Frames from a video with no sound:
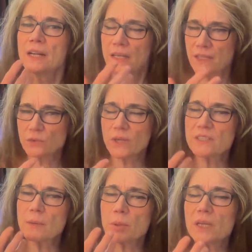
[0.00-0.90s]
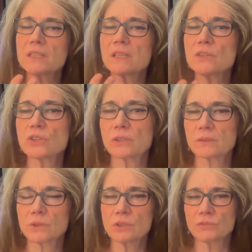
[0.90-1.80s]
That's why I say pay attention
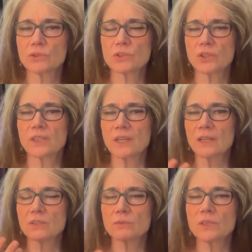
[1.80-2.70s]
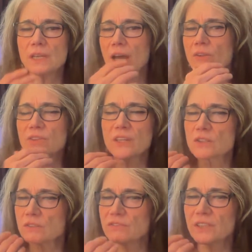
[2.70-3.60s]
when you're first starting out to really how things
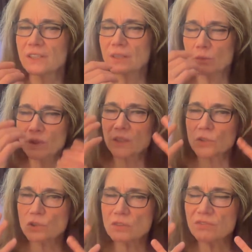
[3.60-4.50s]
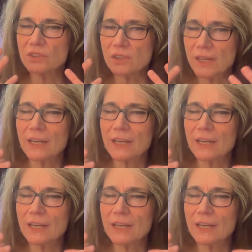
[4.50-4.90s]
are feeling and what they should feel like.